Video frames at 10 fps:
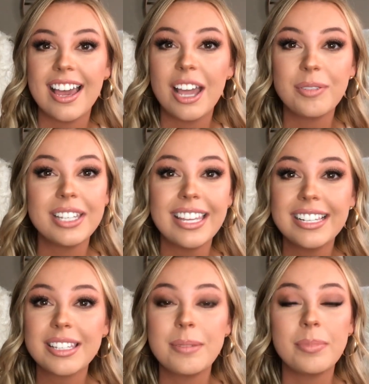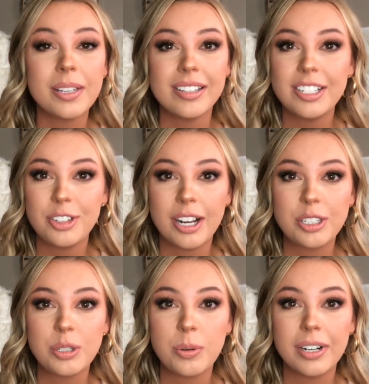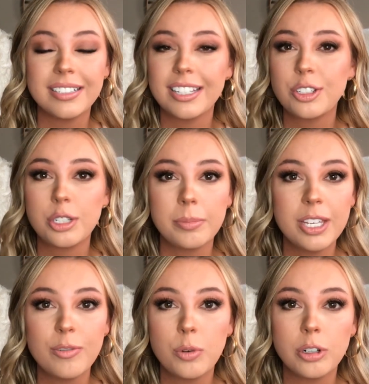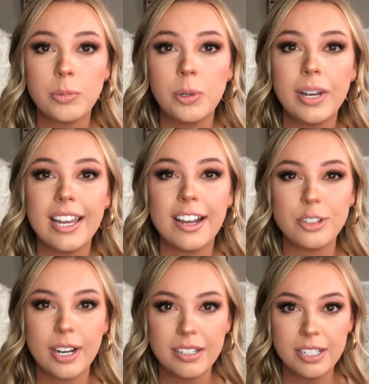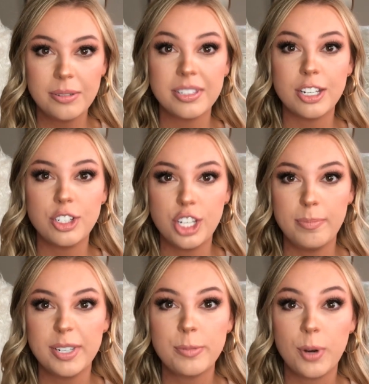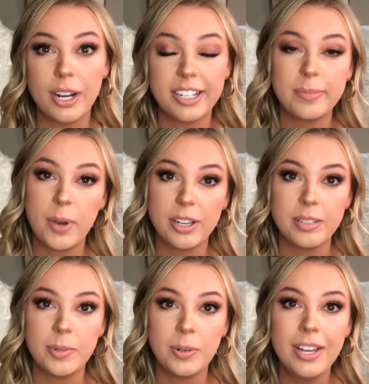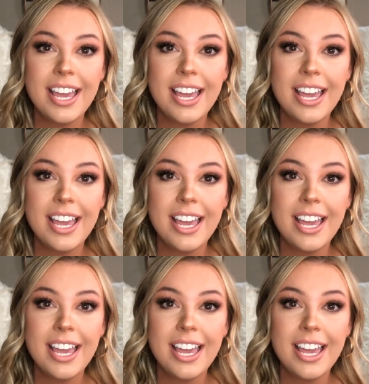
Everything is completely drugstore. It's extremely affordable and I tried to use the cheapest products possible.